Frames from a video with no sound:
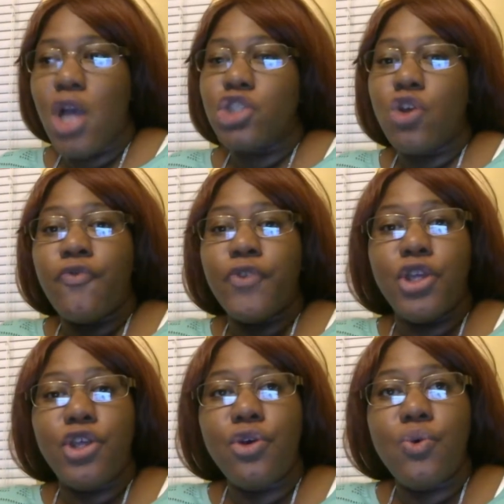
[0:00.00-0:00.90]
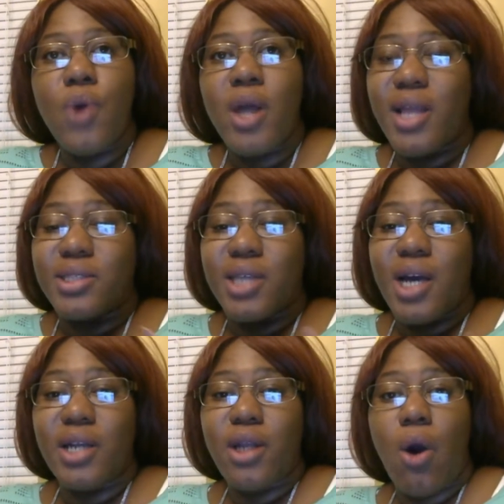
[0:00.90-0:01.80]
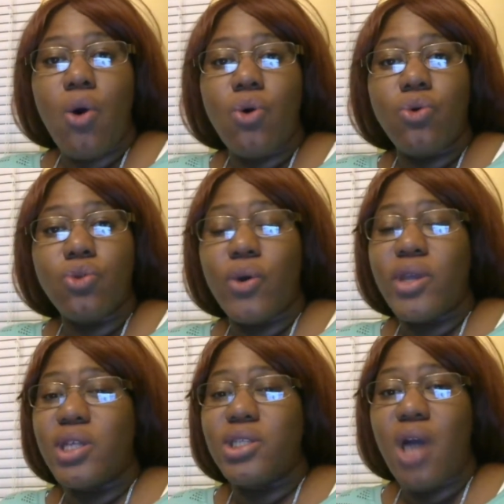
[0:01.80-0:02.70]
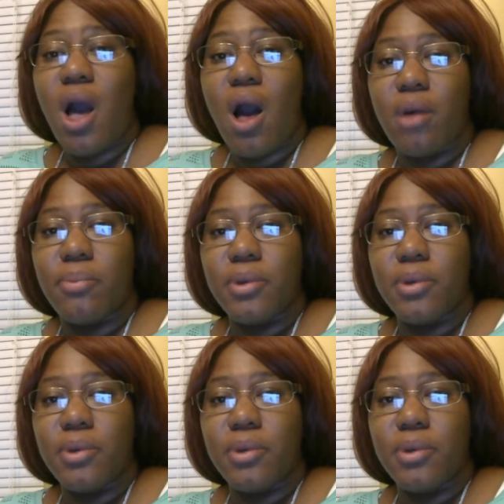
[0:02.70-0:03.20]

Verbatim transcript: So for you that's gun hold on your job,